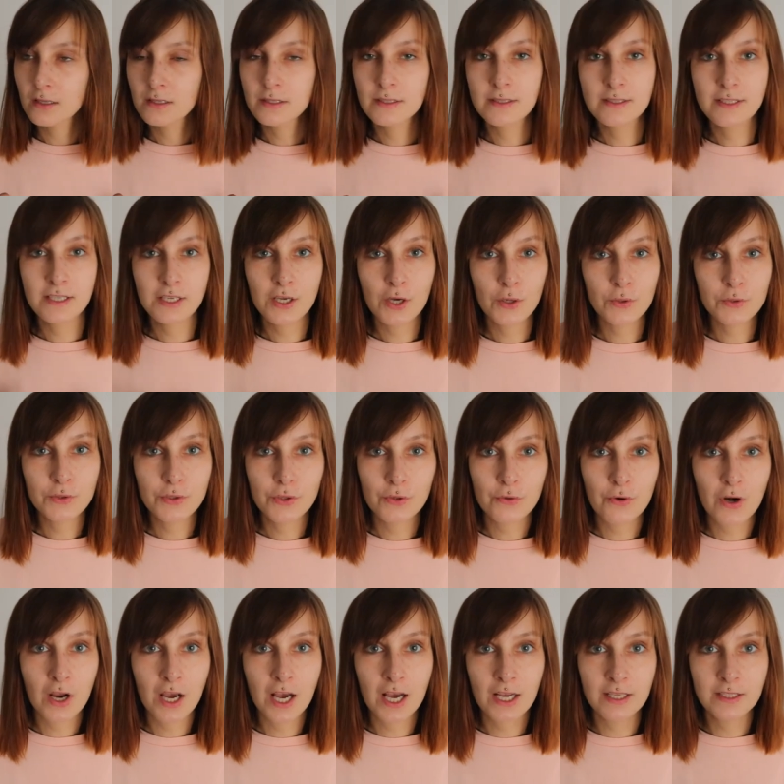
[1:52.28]

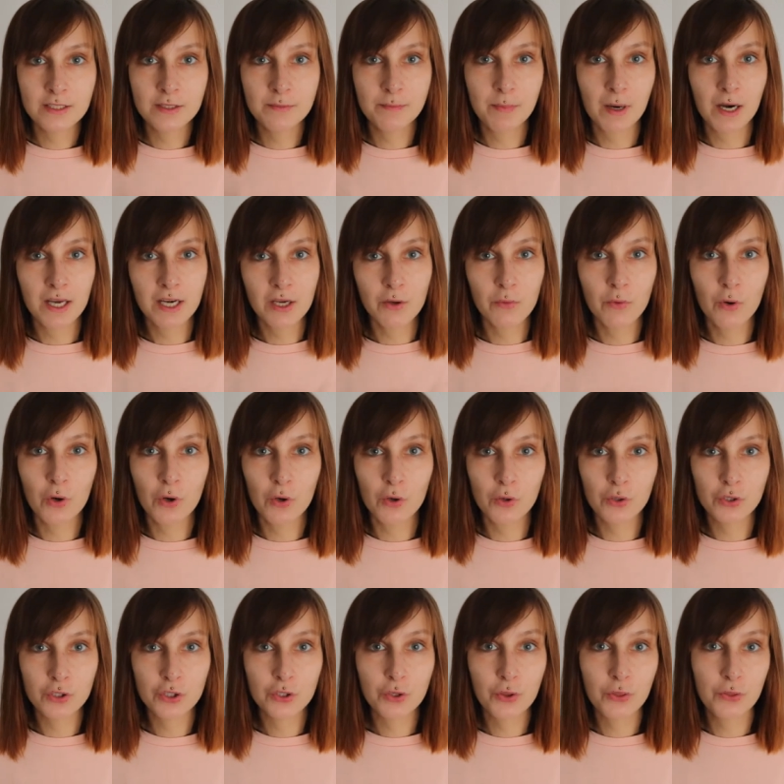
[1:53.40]
deodorant, body
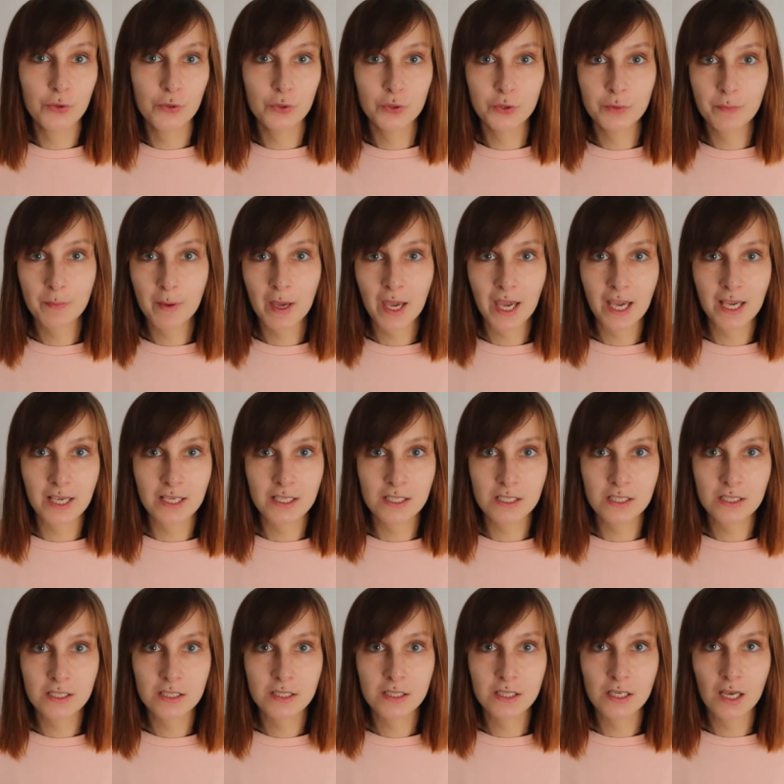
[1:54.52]
wash,
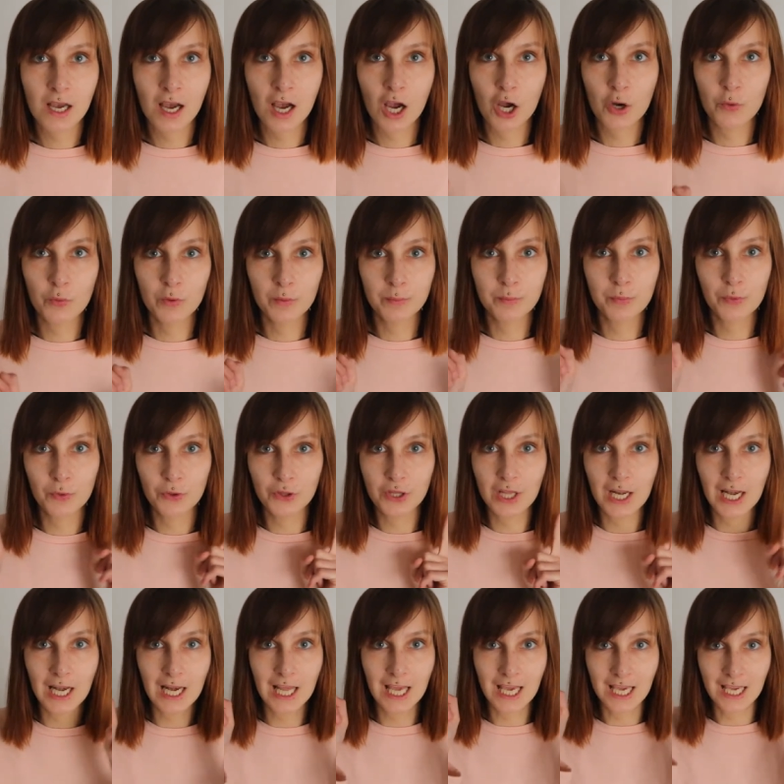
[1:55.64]
toothpaste. I will put the
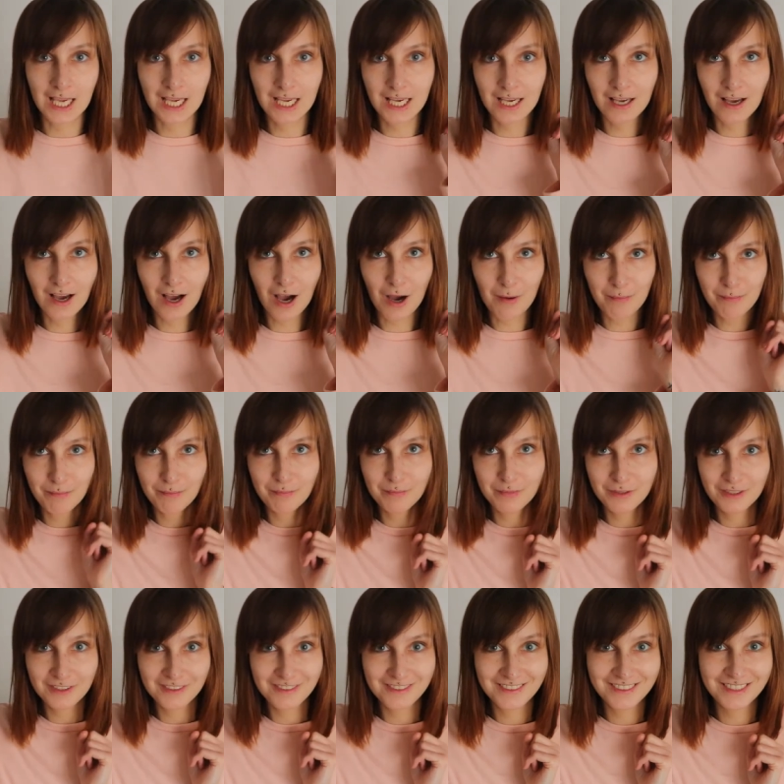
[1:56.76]
link up
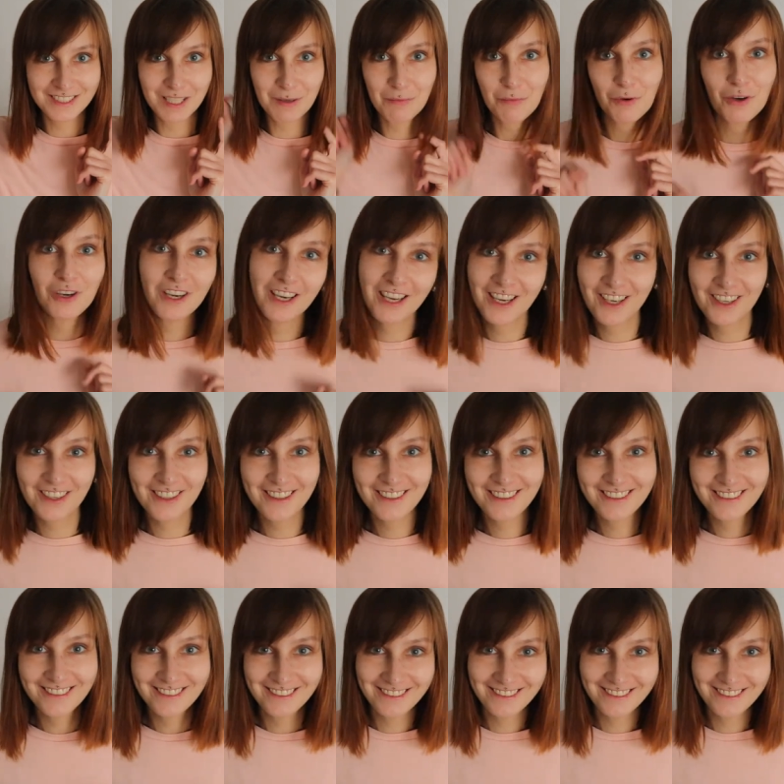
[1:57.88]
somewhere here.